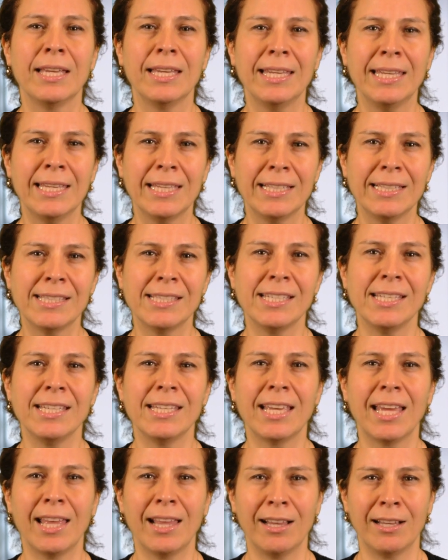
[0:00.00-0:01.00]

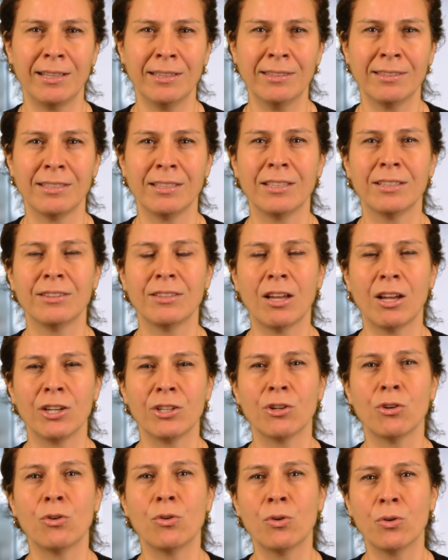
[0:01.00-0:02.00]

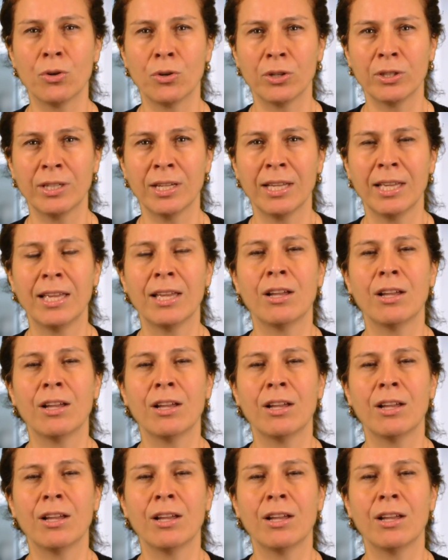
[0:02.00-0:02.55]
enthealth.org